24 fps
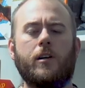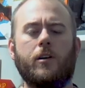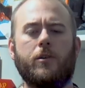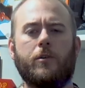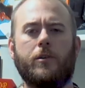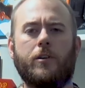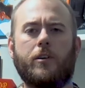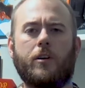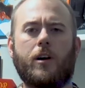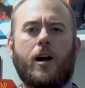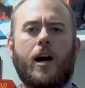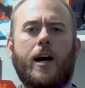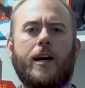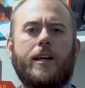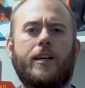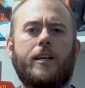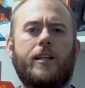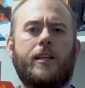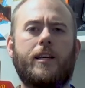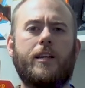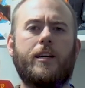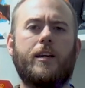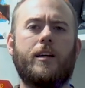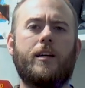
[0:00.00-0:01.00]
when you're
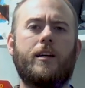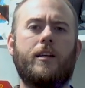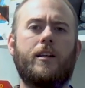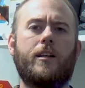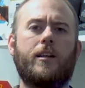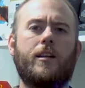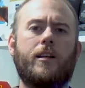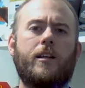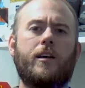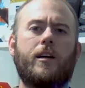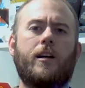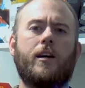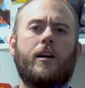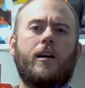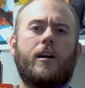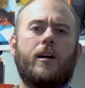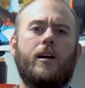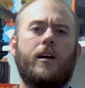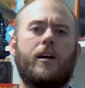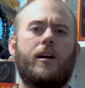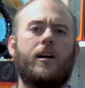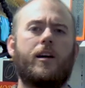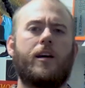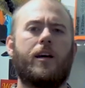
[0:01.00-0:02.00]
hiking in,
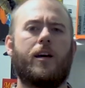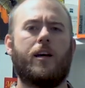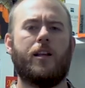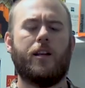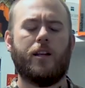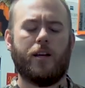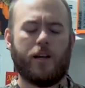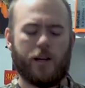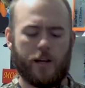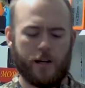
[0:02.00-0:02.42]
and